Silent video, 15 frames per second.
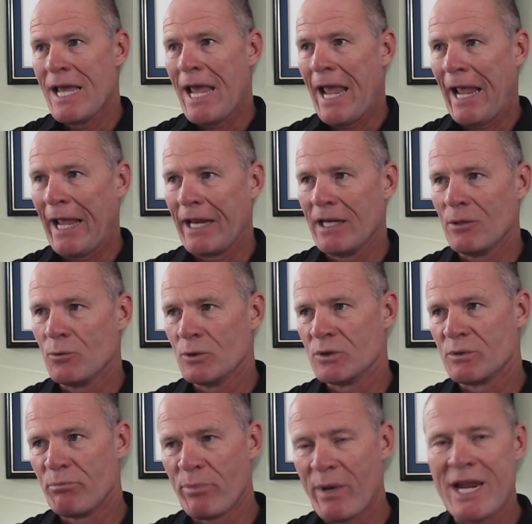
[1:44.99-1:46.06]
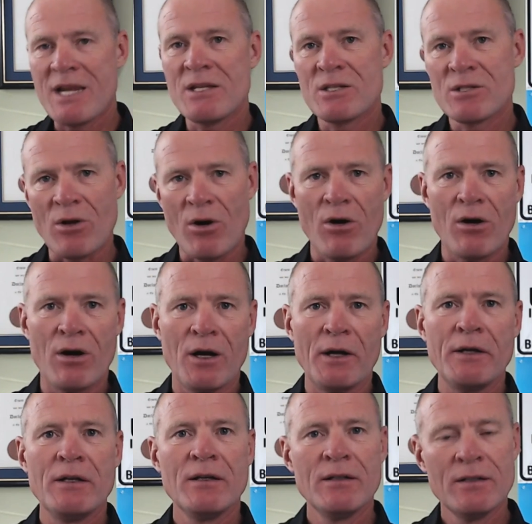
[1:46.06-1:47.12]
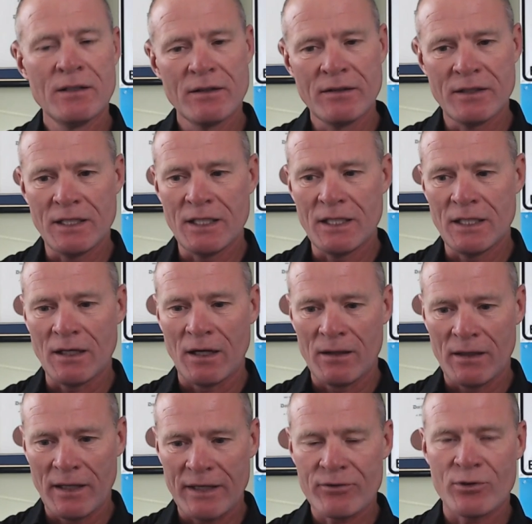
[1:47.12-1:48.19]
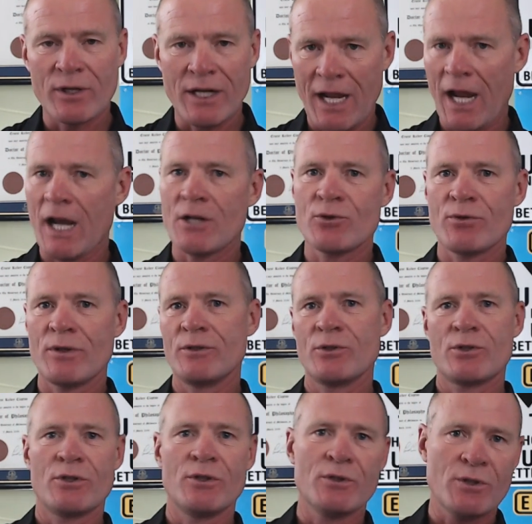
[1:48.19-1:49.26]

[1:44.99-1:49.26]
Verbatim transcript: and it was based on the electric cash register.